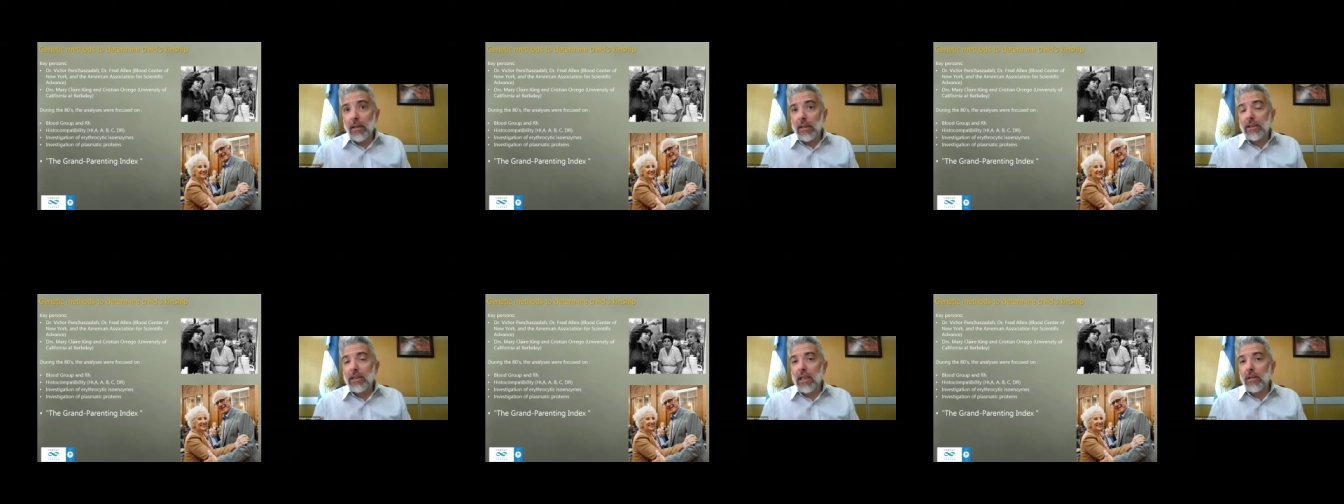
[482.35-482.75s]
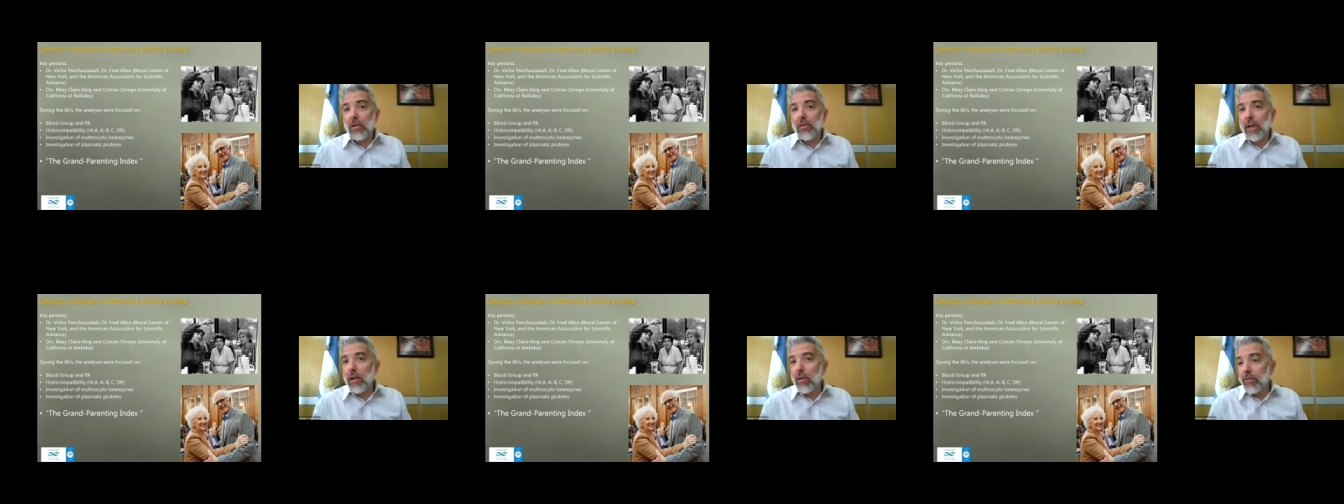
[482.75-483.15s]
Cristian
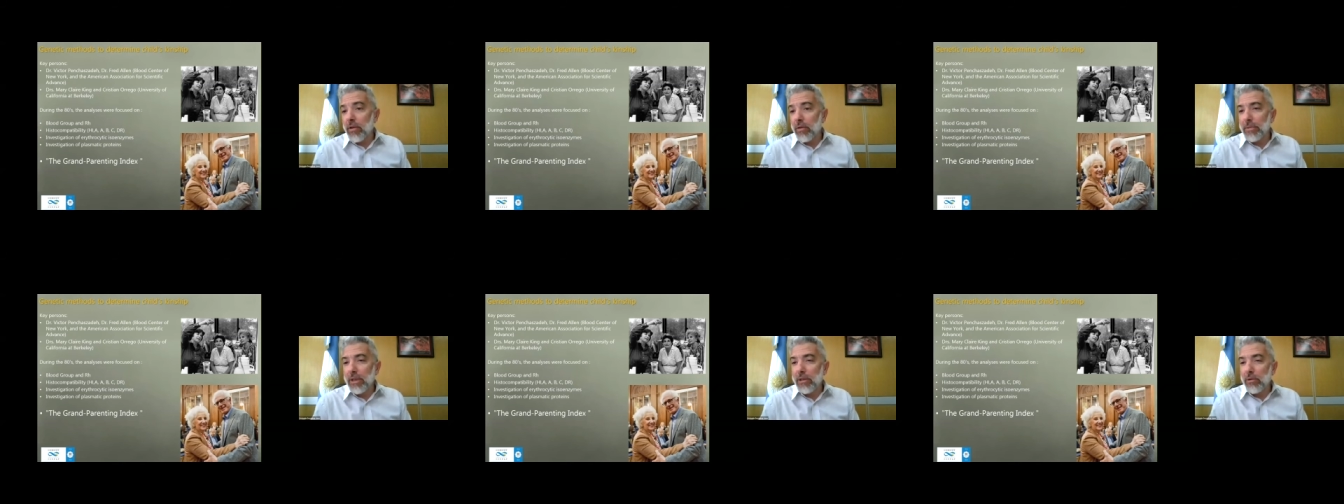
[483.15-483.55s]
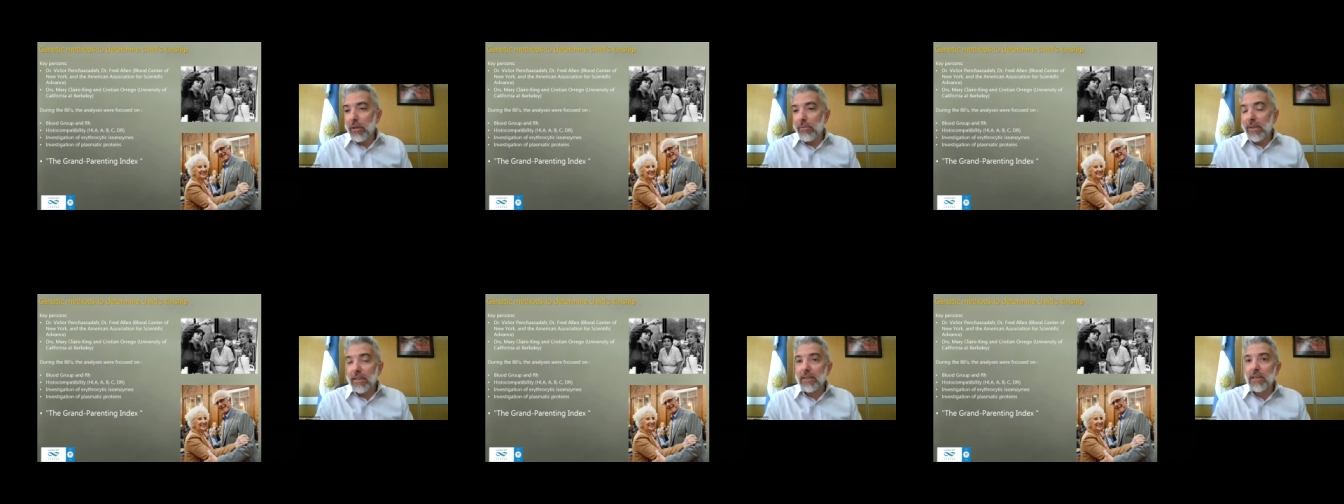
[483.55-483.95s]
Orrego from the
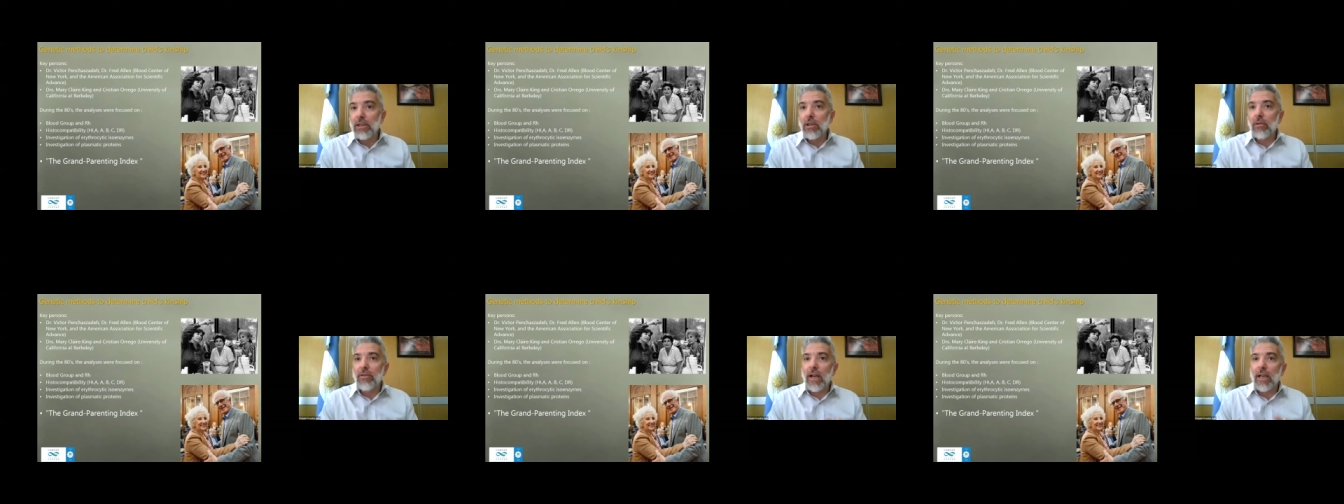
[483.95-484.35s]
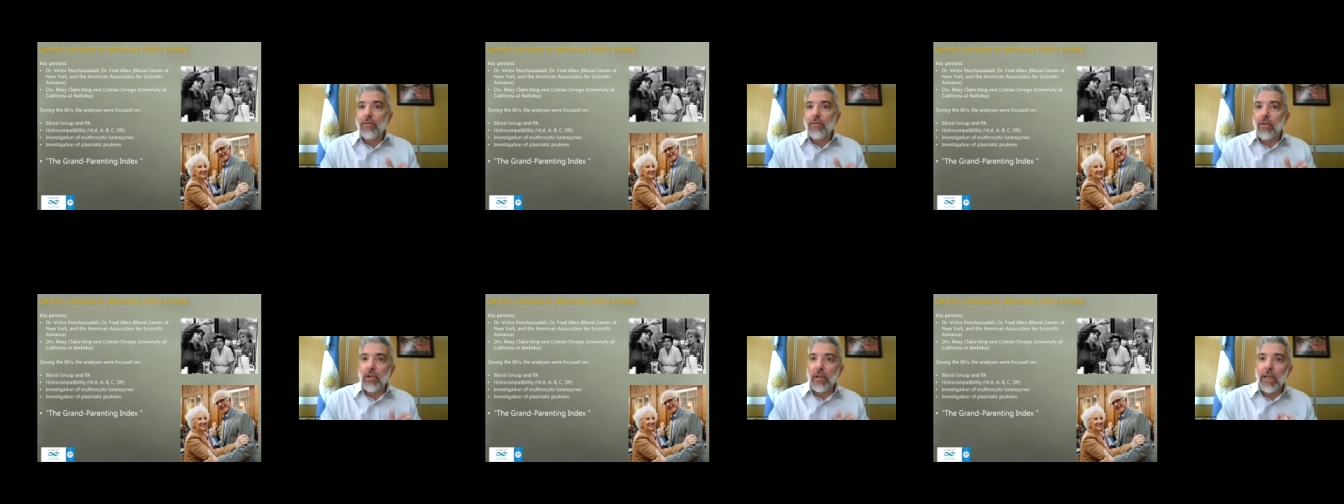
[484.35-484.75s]
University of
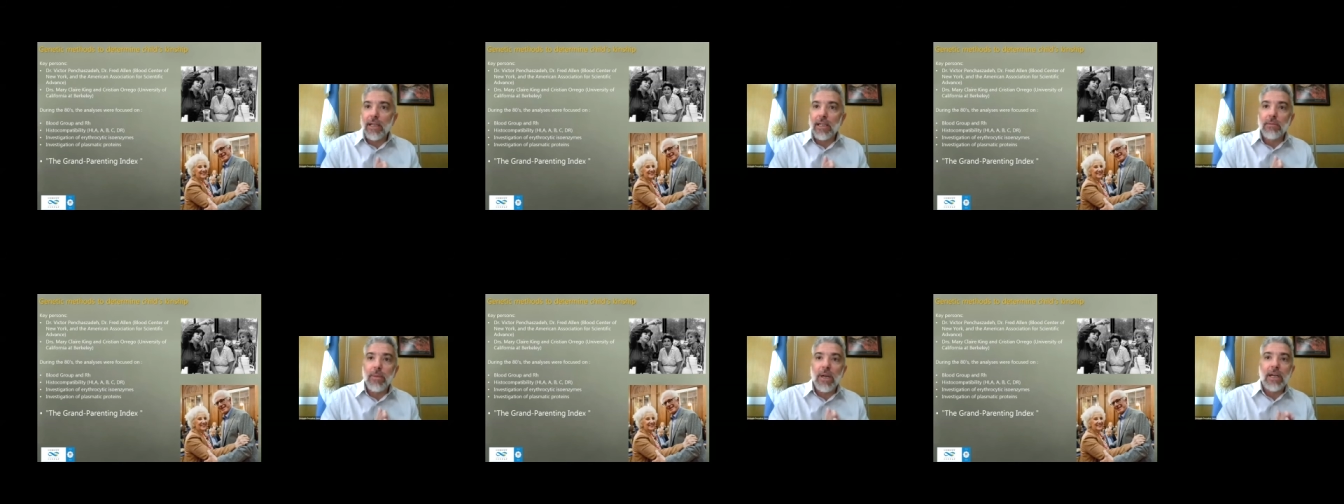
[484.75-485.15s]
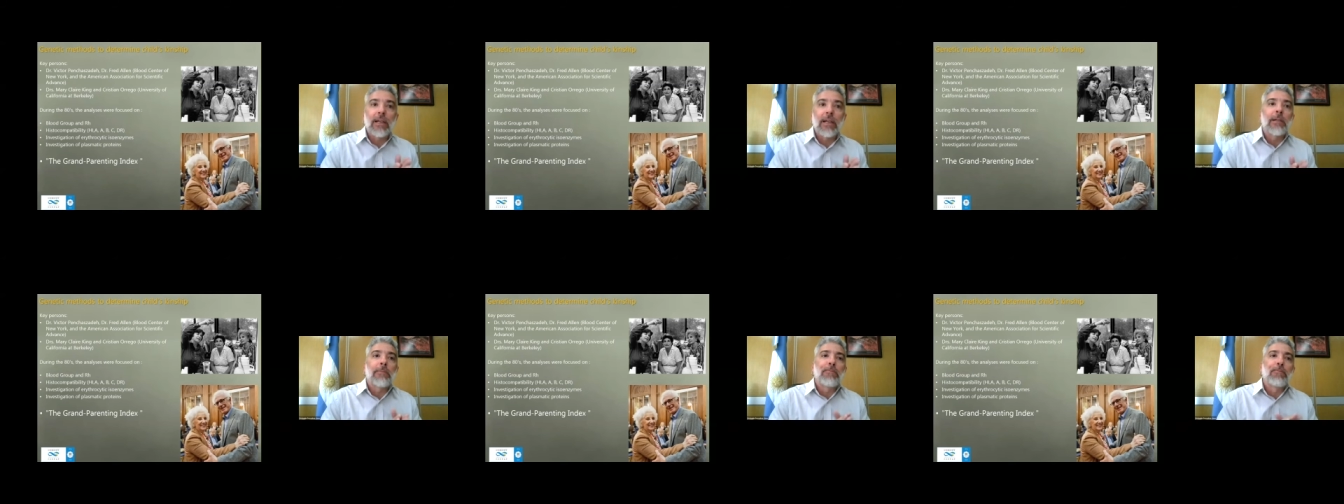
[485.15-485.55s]
California at
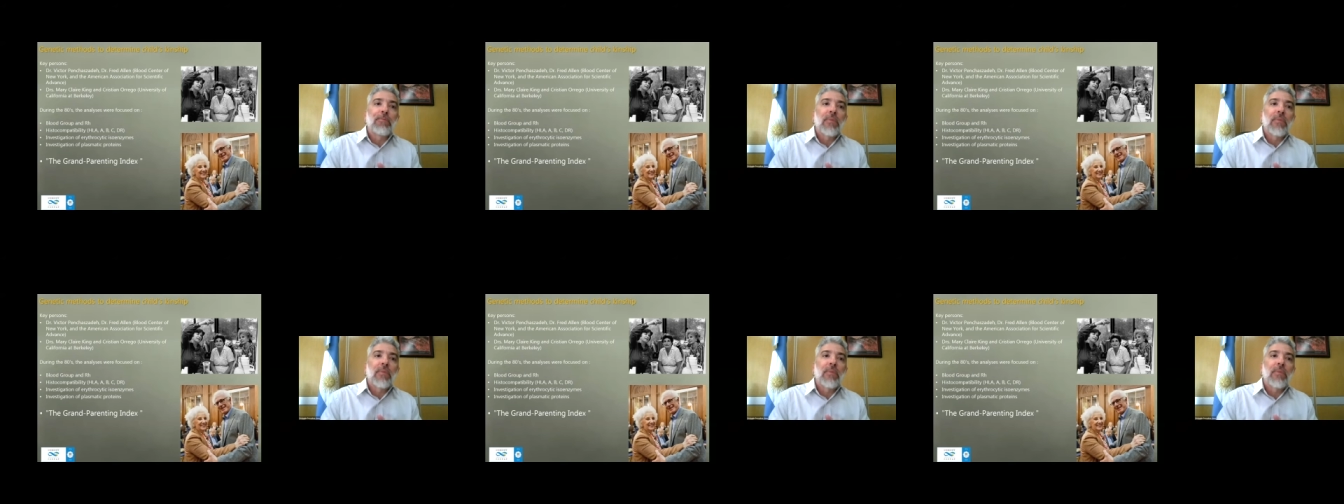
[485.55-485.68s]
Berkeley.